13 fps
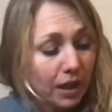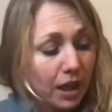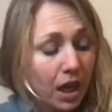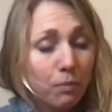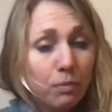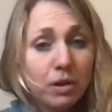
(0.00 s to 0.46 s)

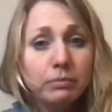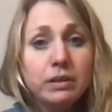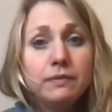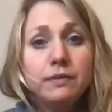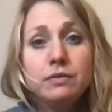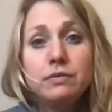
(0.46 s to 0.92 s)
And when
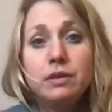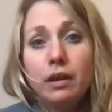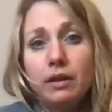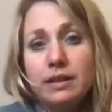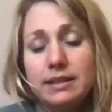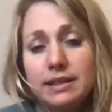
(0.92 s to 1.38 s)
we've
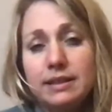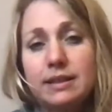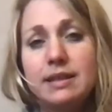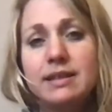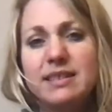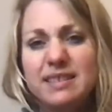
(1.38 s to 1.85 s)
united
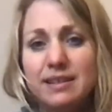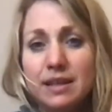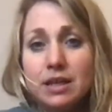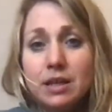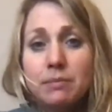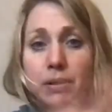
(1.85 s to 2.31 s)
this
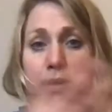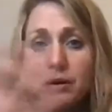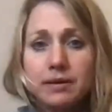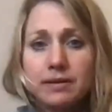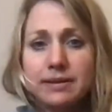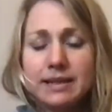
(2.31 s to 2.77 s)

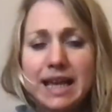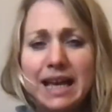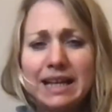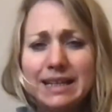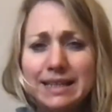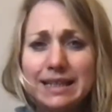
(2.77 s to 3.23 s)

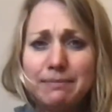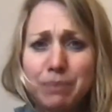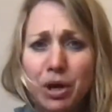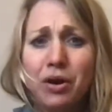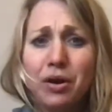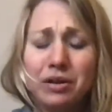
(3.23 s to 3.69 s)
personality
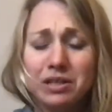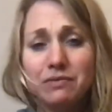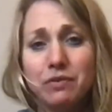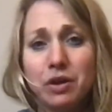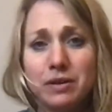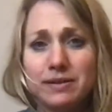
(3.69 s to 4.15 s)
part of
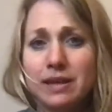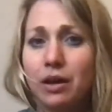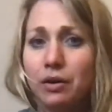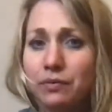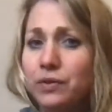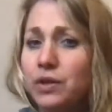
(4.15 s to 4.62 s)

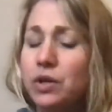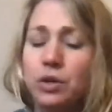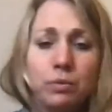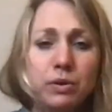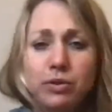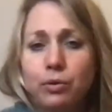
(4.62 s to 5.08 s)
ourselves
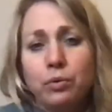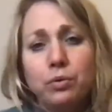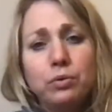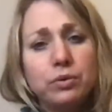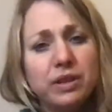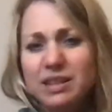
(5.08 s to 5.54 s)
with
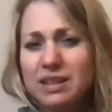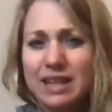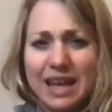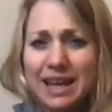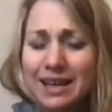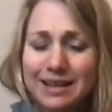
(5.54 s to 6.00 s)
all that
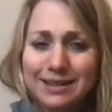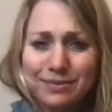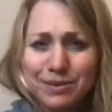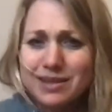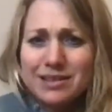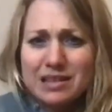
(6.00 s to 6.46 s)
it is,
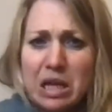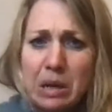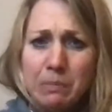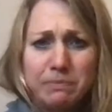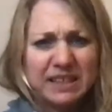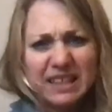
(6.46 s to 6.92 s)
with its
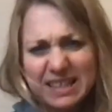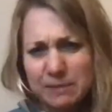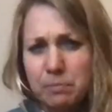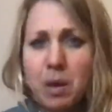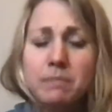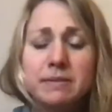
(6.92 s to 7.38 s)
lumps and its
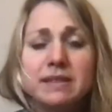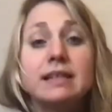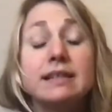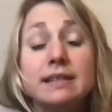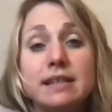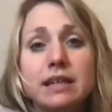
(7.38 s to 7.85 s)
bumps and
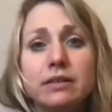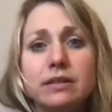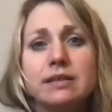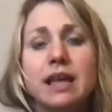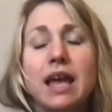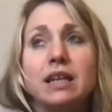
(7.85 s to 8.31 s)
its
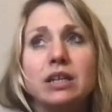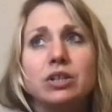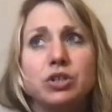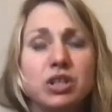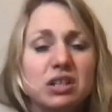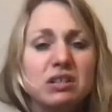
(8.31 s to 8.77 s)
niggles and
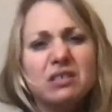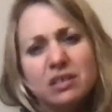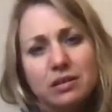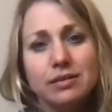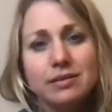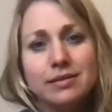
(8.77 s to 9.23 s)
its
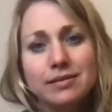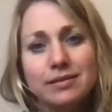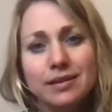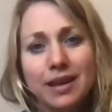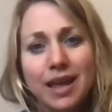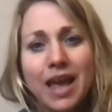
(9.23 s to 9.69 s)

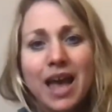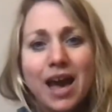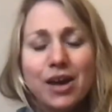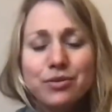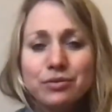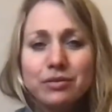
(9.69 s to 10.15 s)
jiggles,
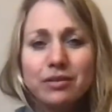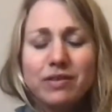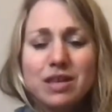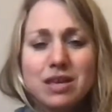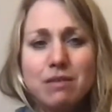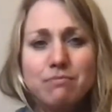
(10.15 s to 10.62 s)
and all of
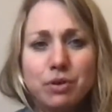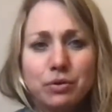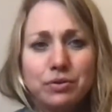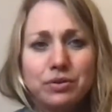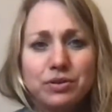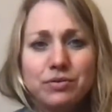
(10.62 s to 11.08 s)
the
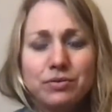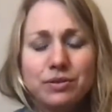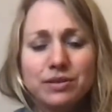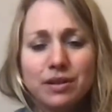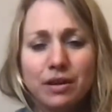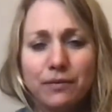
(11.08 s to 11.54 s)
emotional
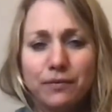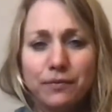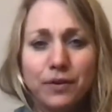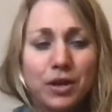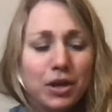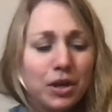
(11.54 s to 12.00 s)
stuff
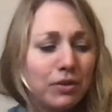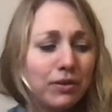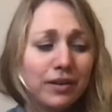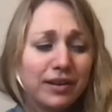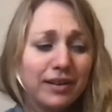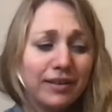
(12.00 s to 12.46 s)

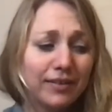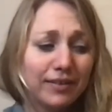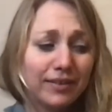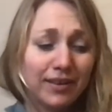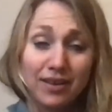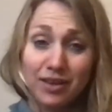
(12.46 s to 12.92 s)
that
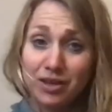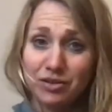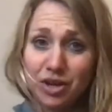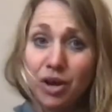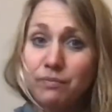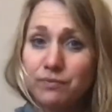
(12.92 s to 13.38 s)
is
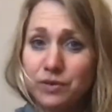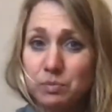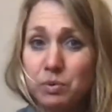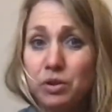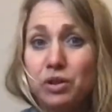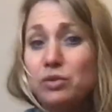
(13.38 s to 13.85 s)

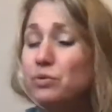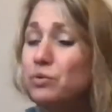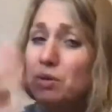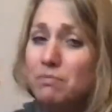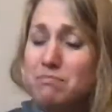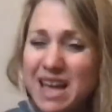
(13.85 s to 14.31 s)
uncomfortable, and all
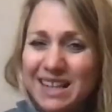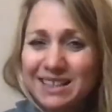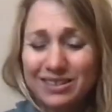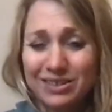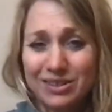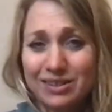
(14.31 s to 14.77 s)
the
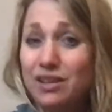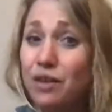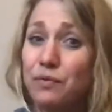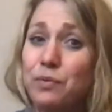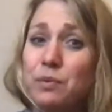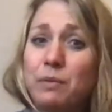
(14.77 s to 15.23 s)
mental
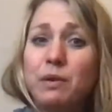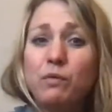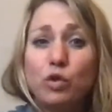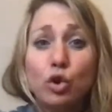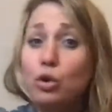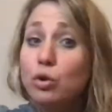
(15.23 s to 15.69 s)
stuff, and when we've
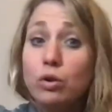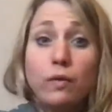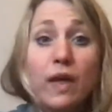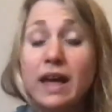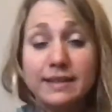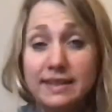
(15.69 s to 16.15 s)
got all
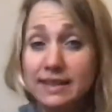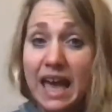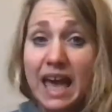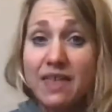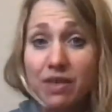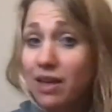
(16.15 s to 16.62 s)
that
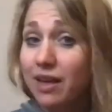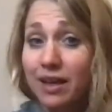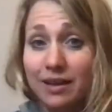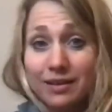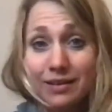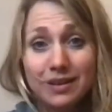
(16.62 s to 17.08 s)

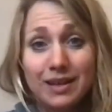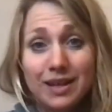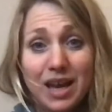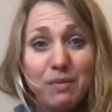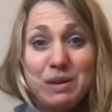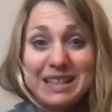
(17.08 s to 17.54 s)
together,
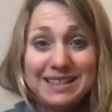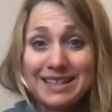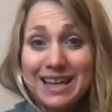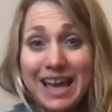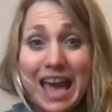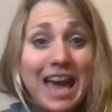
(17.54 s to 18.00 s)
and we can
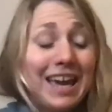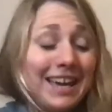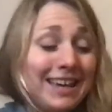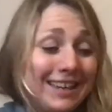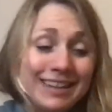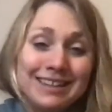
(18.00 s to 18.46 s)
say,
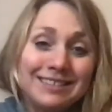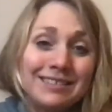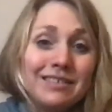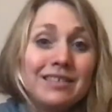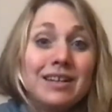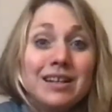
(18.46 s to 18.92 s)
hey,
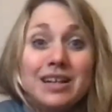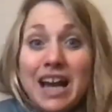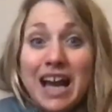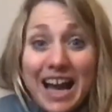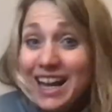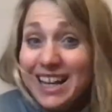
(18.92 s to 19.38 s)

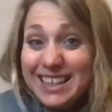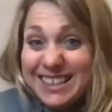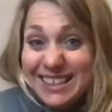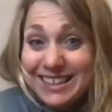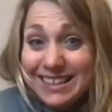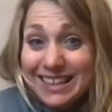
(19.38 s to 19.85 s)

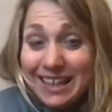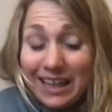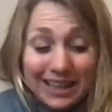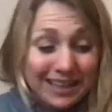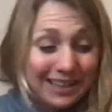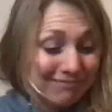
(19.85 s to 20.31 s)

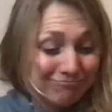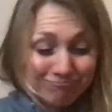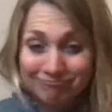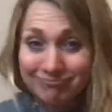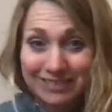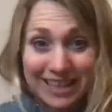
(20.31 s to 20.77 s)
actually,
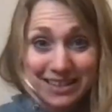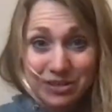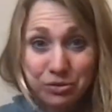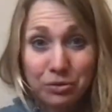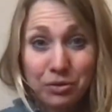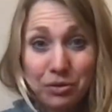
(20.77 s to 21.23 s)
it's
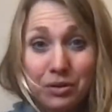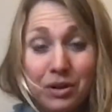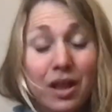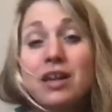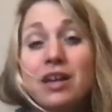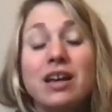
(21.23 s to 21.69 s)
all
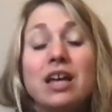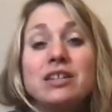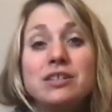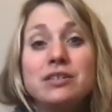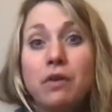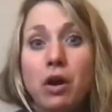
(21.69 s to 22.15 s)

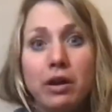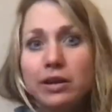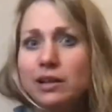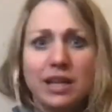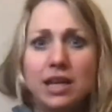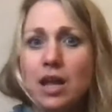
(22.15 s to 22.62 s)

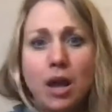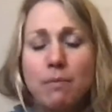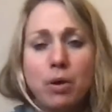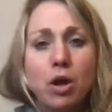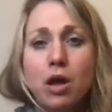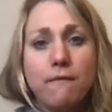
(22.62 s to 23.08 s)
divinely,
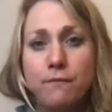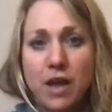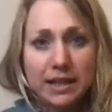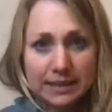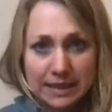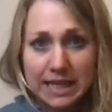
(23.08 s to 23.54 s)

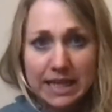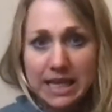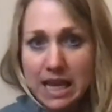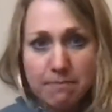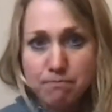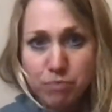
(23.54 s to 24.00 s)
perfectly
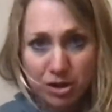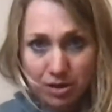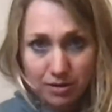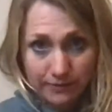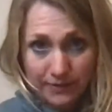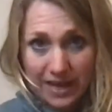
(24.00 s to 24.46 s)

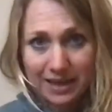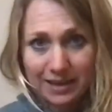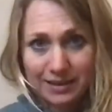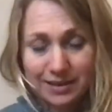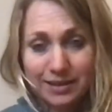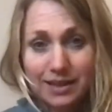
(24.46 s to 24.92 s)

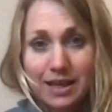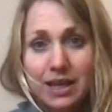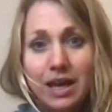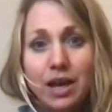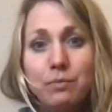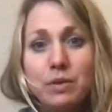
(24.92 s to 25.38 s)
imperfect,
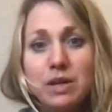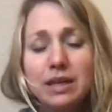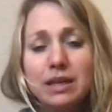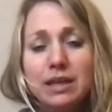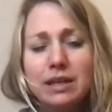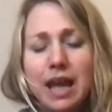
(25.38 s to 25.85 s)
and we
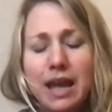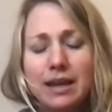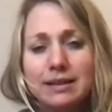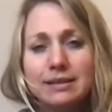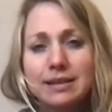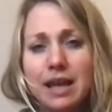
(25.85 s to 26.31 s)
can
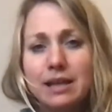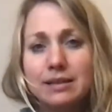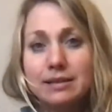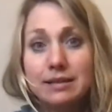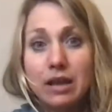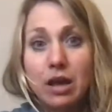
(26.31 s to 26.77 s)

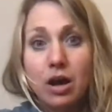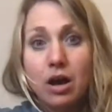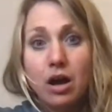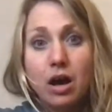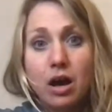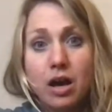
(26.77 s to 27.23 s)
access
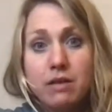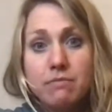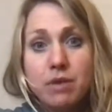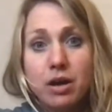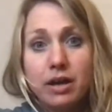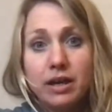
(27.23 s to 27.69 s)
our higher
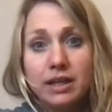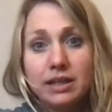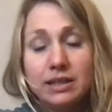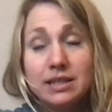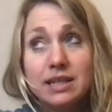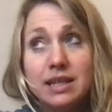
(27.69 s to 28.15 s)

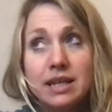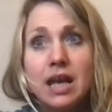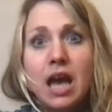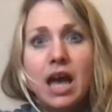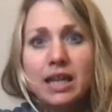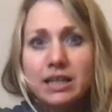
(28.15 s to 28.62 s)
mind
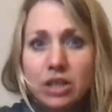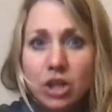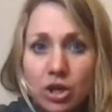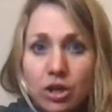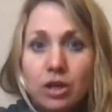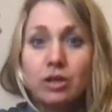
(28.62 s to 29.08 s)
and
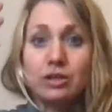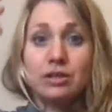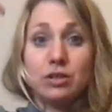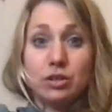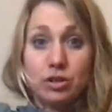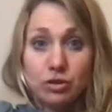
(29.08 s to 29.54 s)

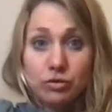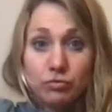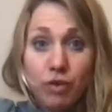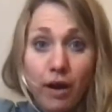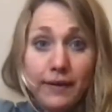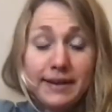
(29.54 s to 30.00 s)

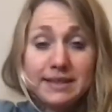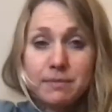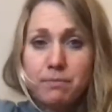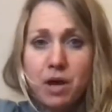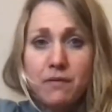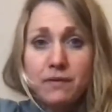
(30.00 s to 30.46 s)
rise
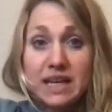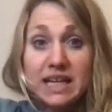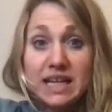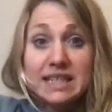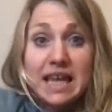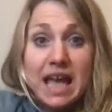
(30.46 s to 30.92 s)
above
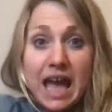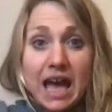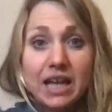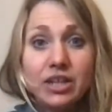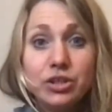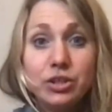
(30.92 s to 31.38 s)
it
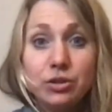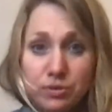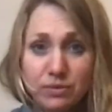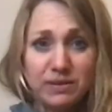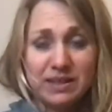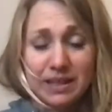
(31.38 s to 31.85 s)
and
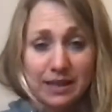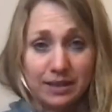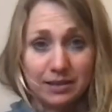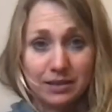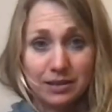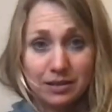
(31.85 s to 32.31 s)
use
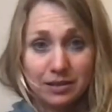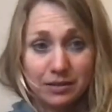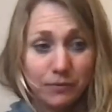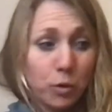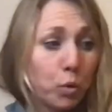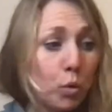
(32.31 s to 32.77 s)
it
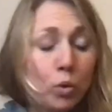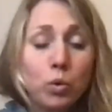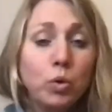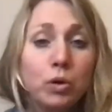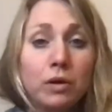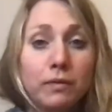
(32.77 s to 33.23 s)
for
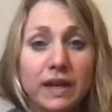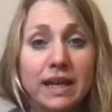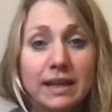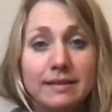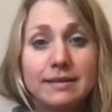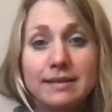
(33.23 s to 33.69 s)
all of
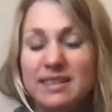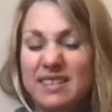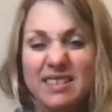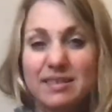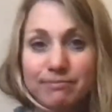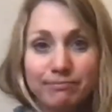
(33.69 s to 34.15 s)

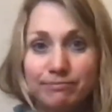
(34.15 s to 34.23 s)
its,